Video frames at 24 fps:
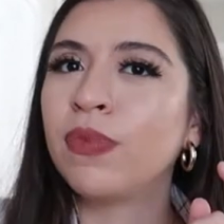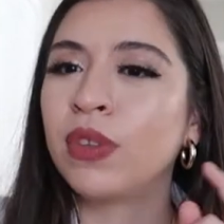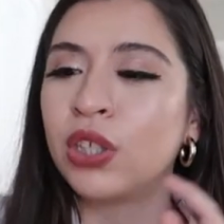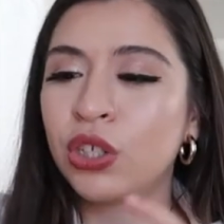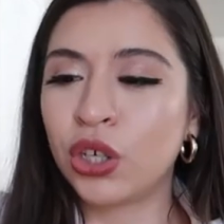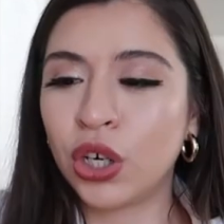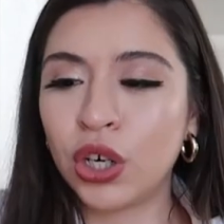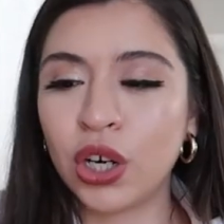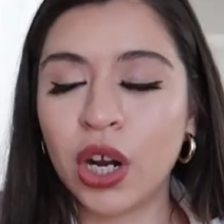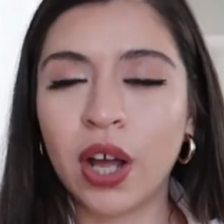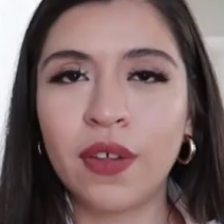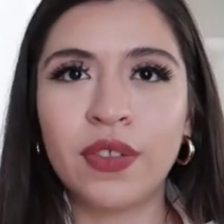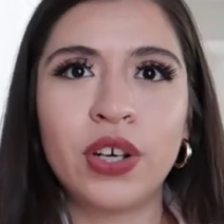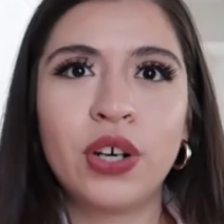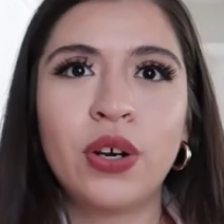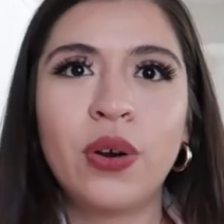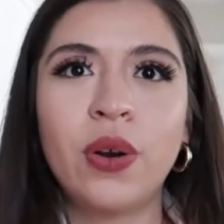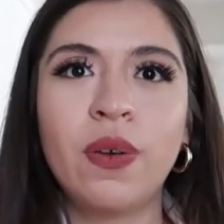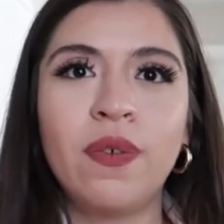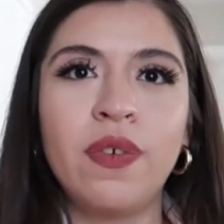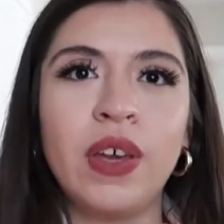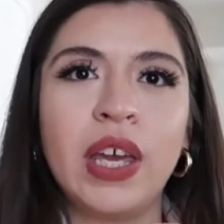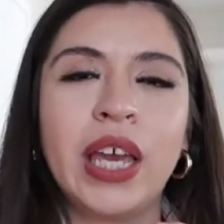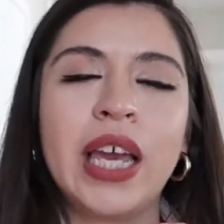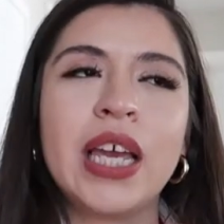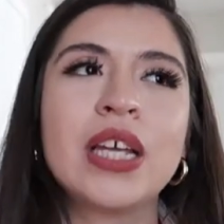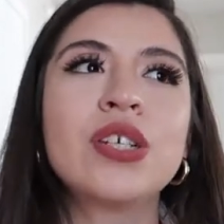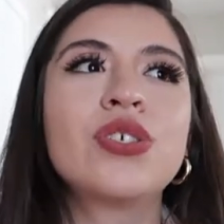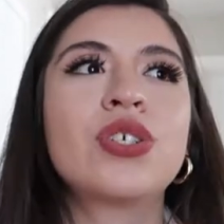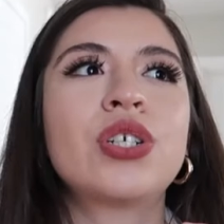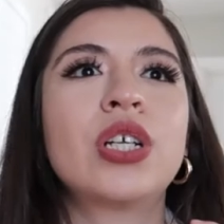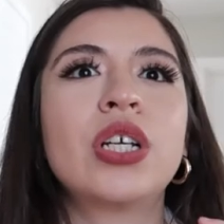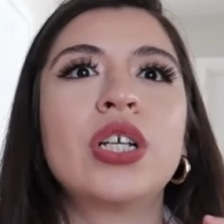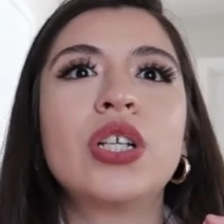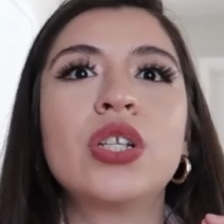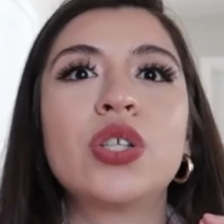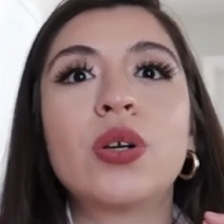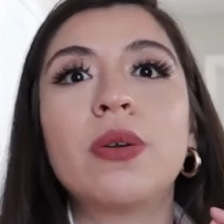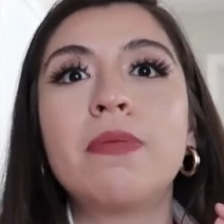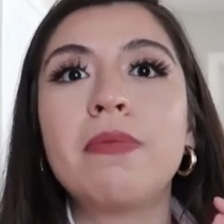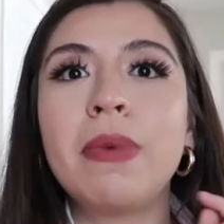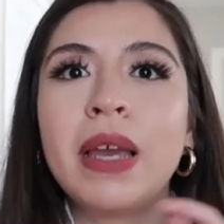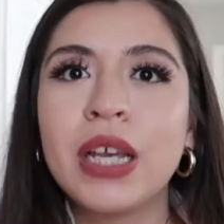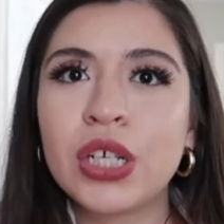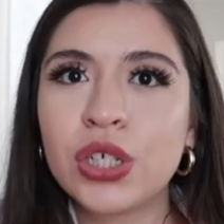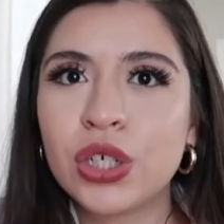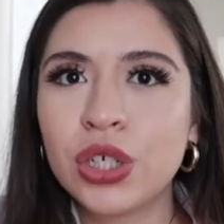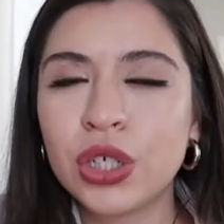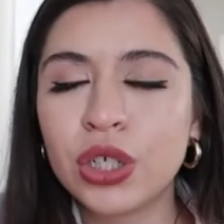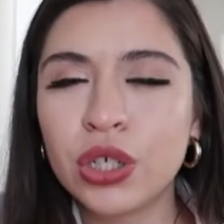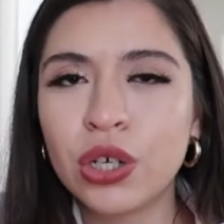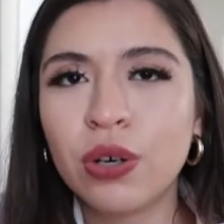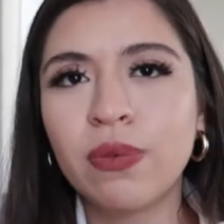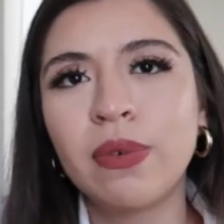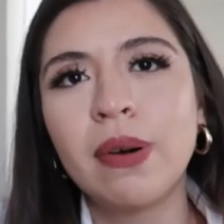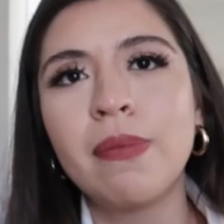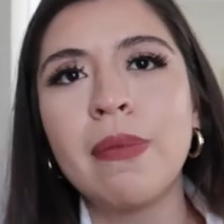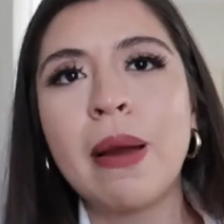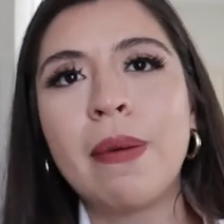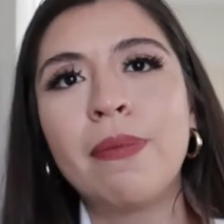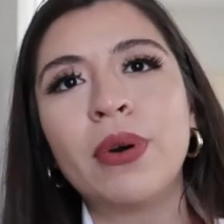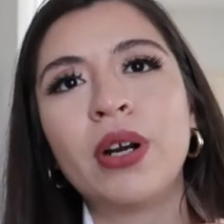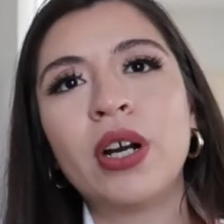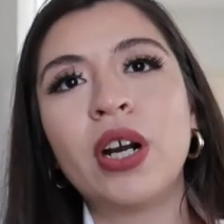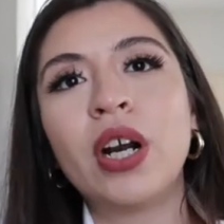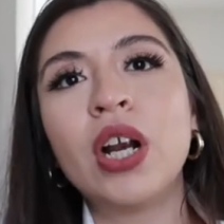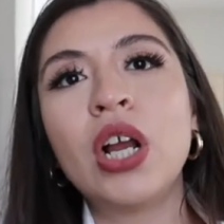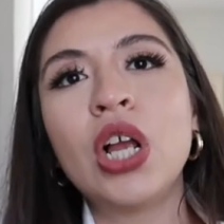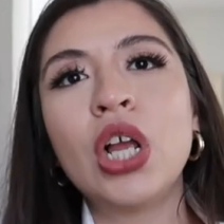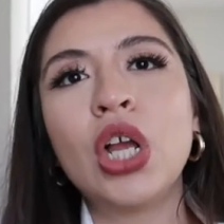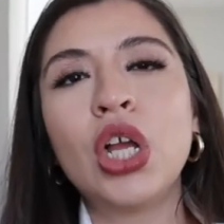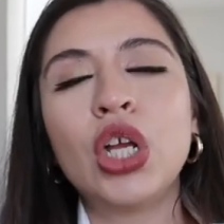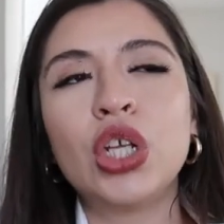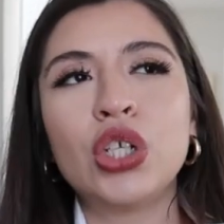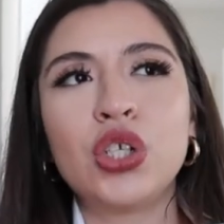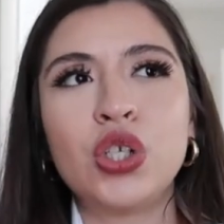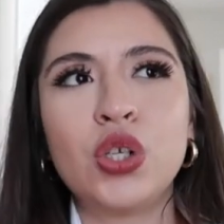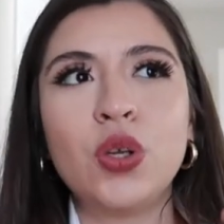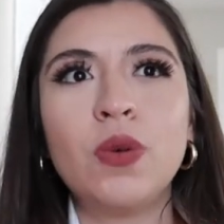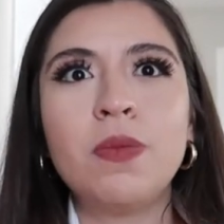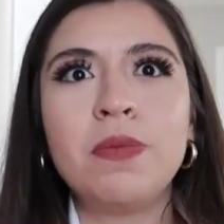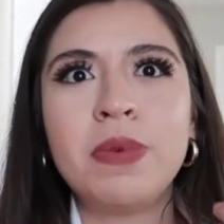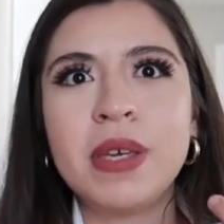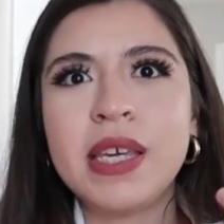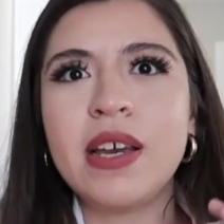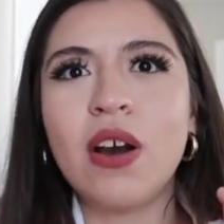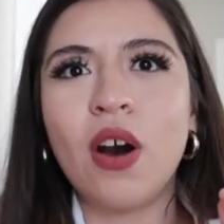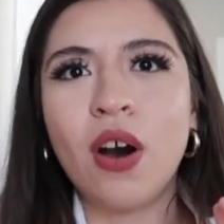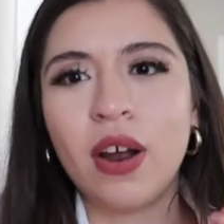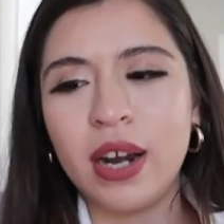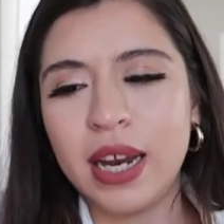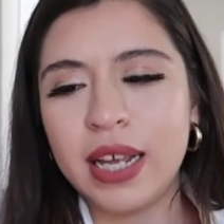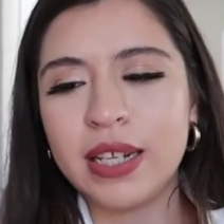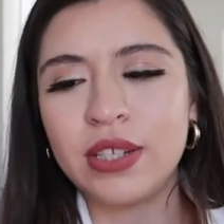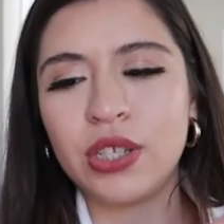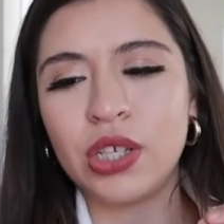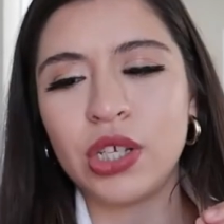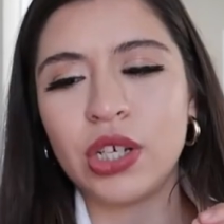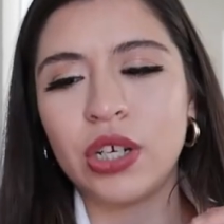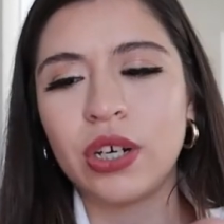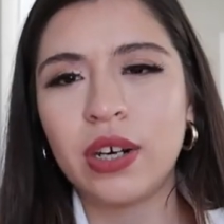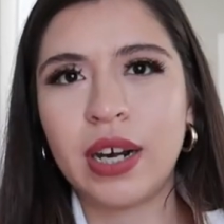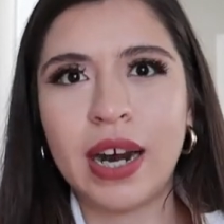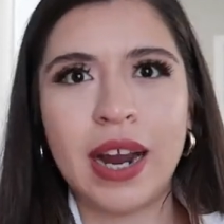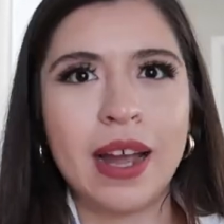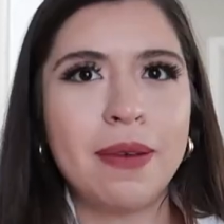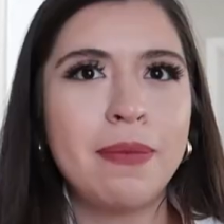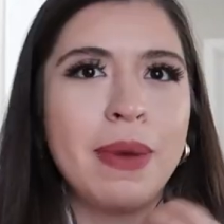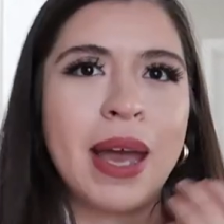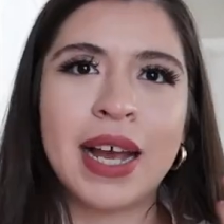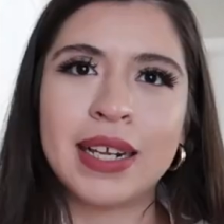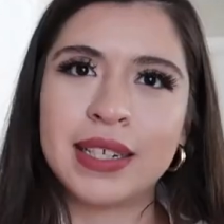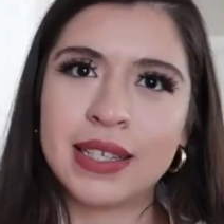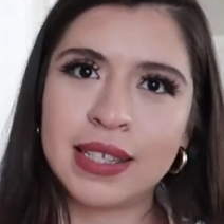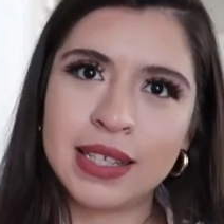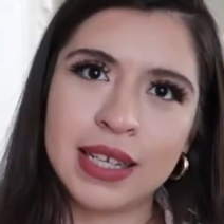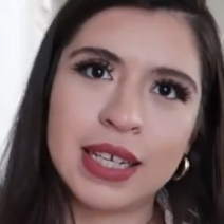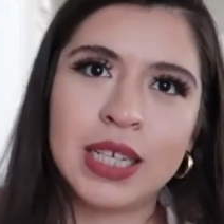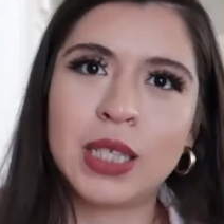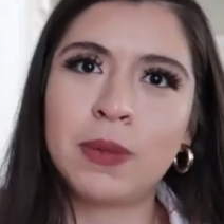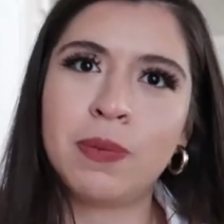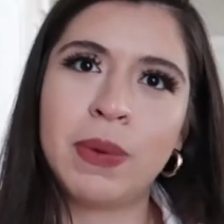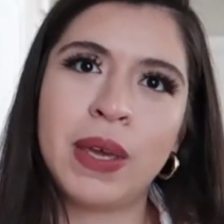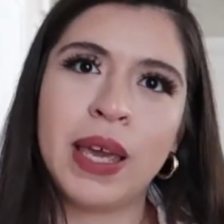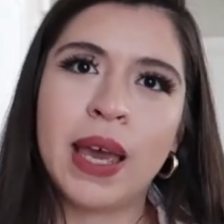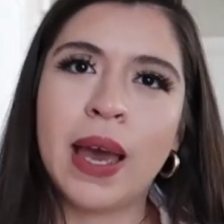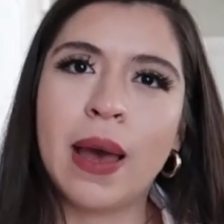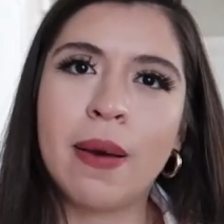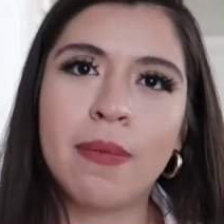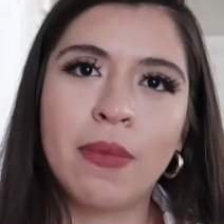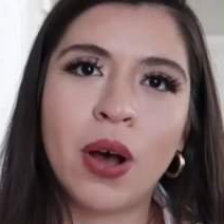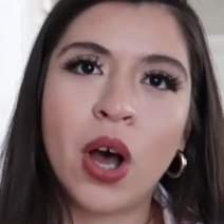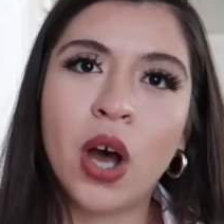turn on the notifications or make sure to remember to be on Instagram at 6 p.m.